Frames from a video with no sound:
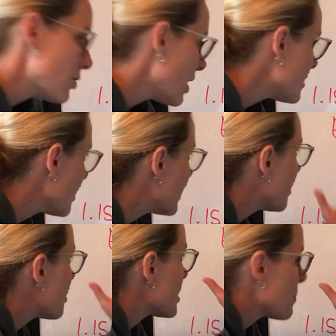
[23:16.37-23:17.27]
so that's the idea
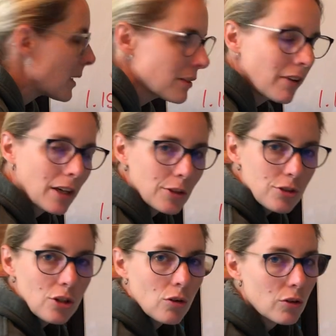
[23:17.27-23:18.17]
with expected value.
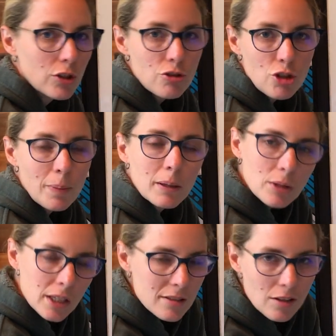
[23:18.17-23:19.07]
So you should be able
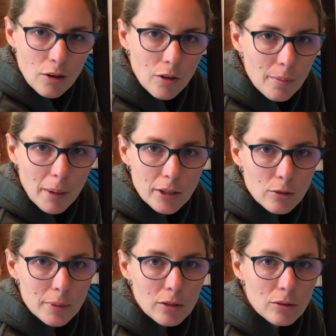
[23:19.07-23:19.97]
to get started on the
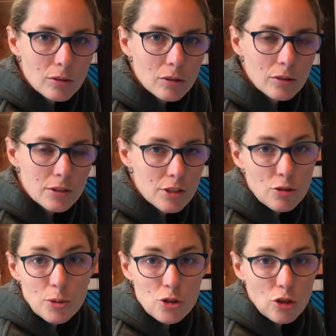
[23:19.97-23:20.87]
binomial
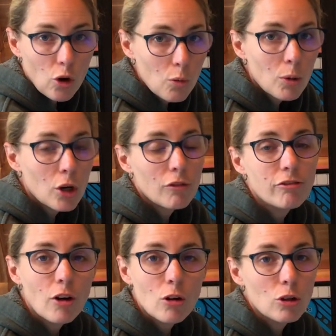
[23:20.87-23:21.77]
distribution homework.
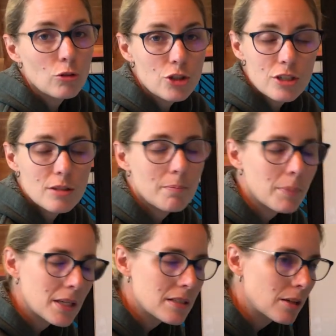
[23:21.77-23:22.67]
Follow just the
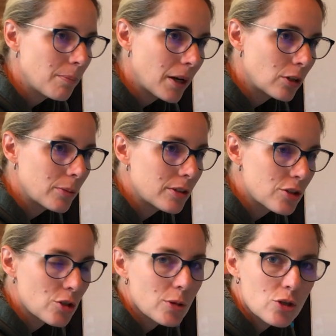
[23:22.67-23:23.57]
basic binomial
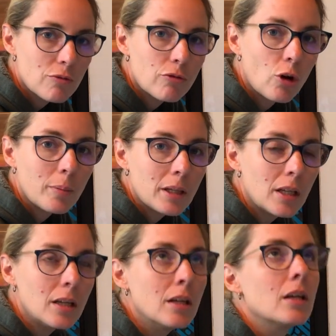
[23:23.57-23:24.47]
distribution
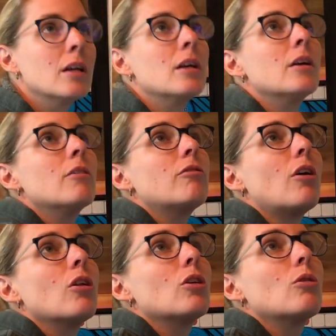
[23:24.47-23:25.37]
formula.
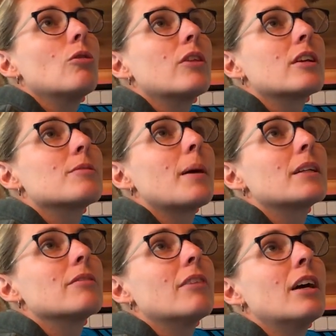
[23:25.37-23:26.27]
Follow the
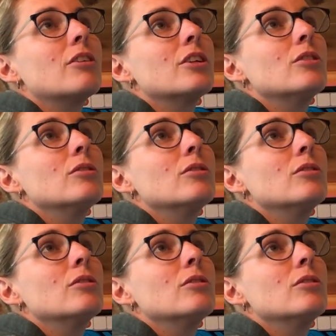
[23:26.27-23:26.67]
expected value.